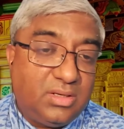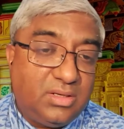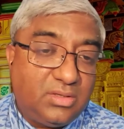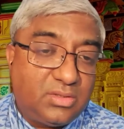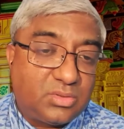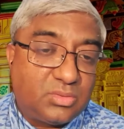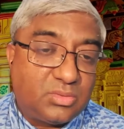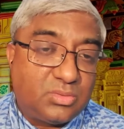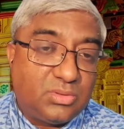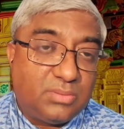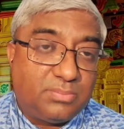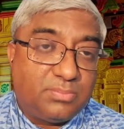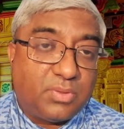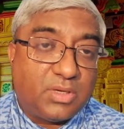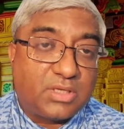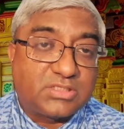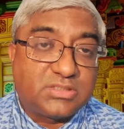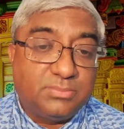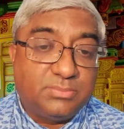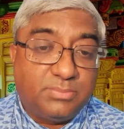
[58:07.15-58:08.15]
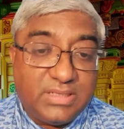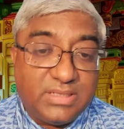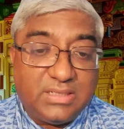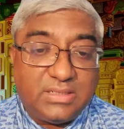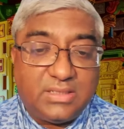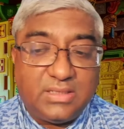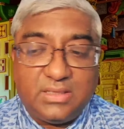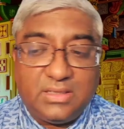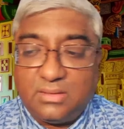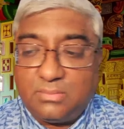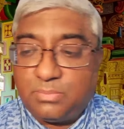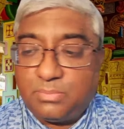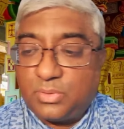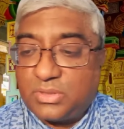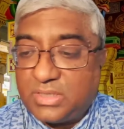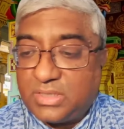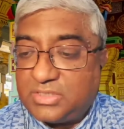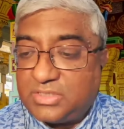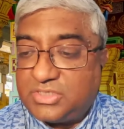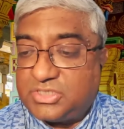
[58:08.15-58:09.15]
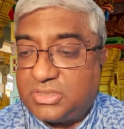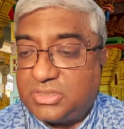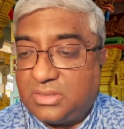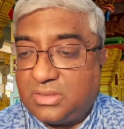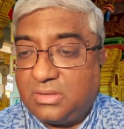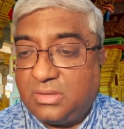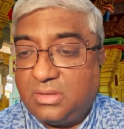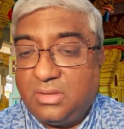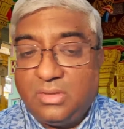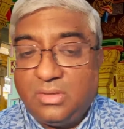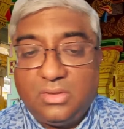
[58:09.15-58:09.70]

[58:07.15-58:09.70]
into the possibility and potential